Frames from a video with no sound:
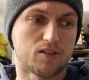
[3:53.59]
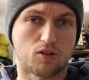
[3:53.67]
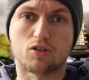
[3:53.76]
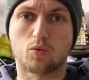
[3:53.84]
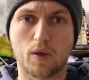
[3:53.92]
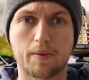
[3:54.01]
As
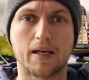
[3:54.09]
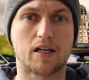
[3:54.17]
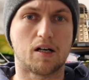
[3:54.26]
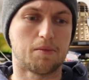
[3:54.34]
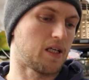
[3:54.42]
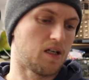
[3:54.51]
long as we make
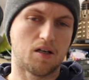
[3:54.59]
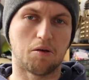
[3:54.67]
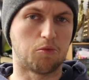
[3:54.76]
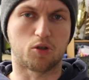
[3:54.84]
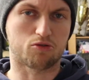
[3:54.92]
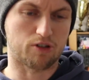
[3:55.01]
our money,
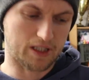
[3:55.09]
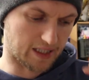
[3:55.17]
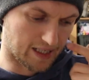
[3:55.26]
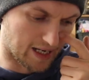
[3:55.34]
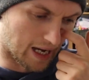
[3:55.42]
I'm not greedy.